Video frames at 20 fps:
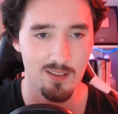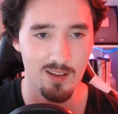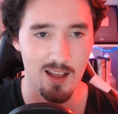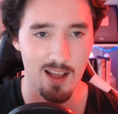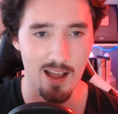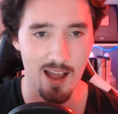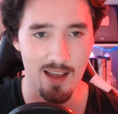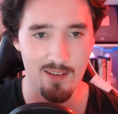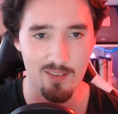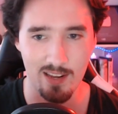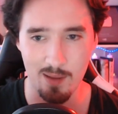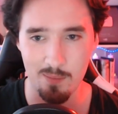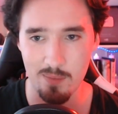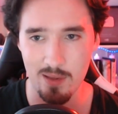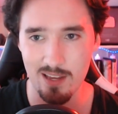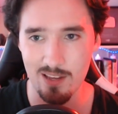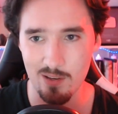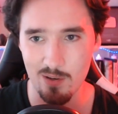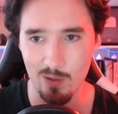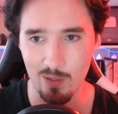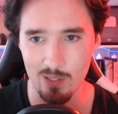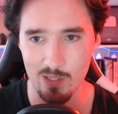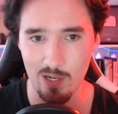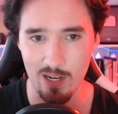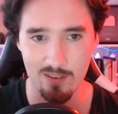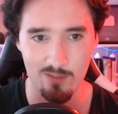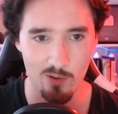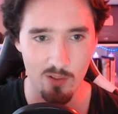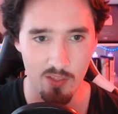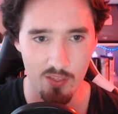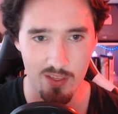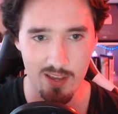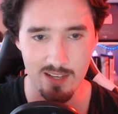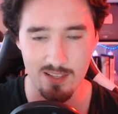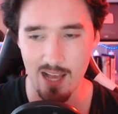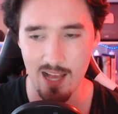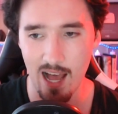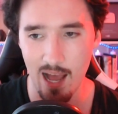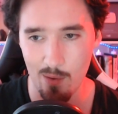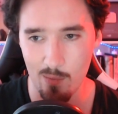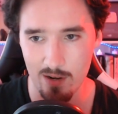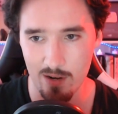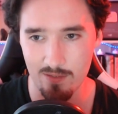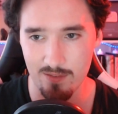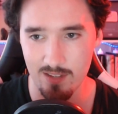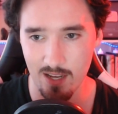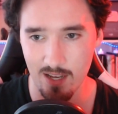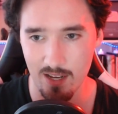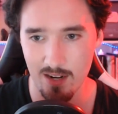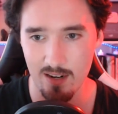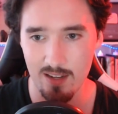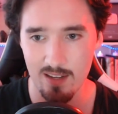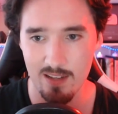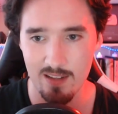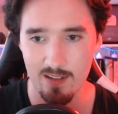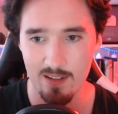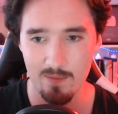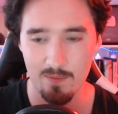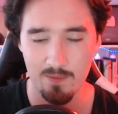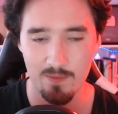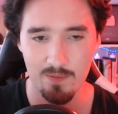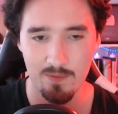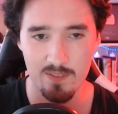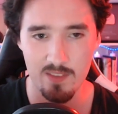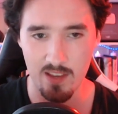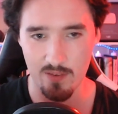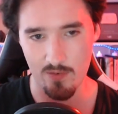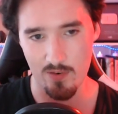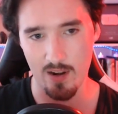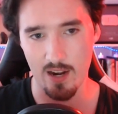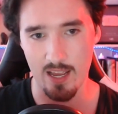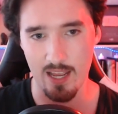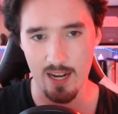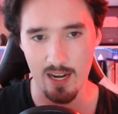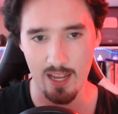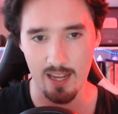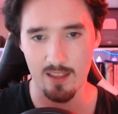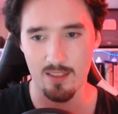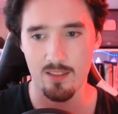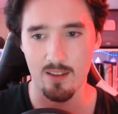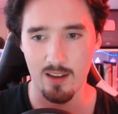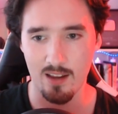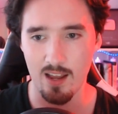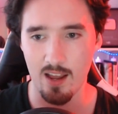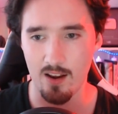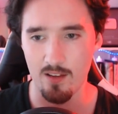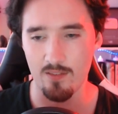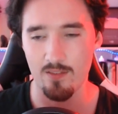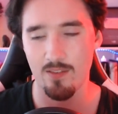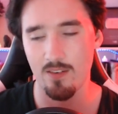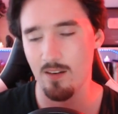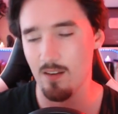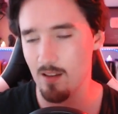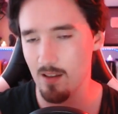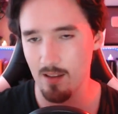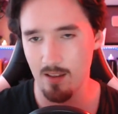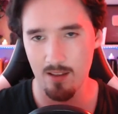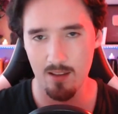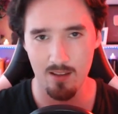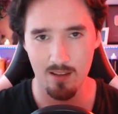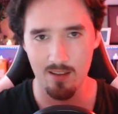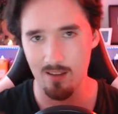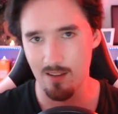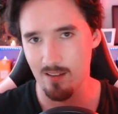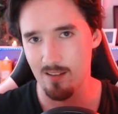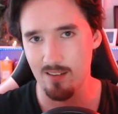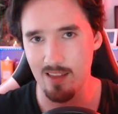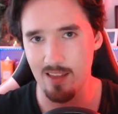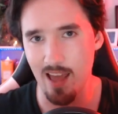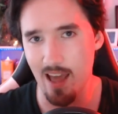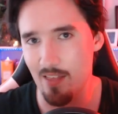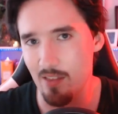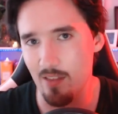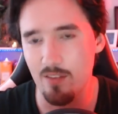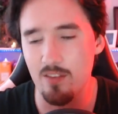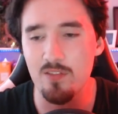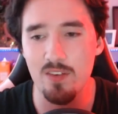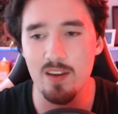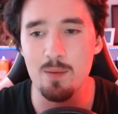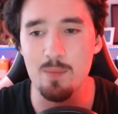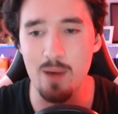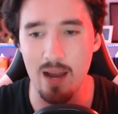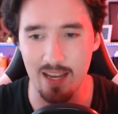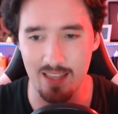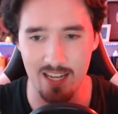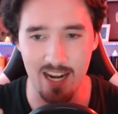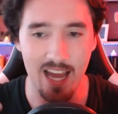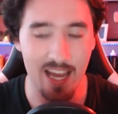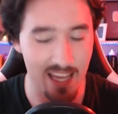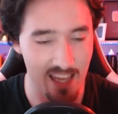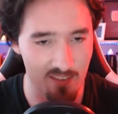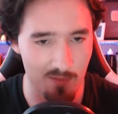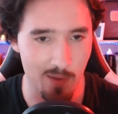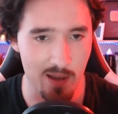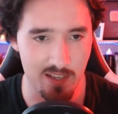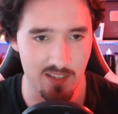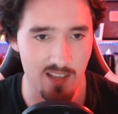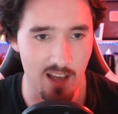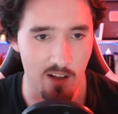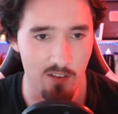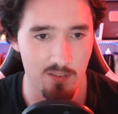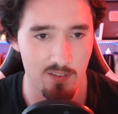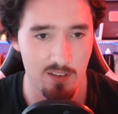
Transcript: I have like a big Google Doc of all the things that I would have done differently, and like the kind of the feedback that I give myself.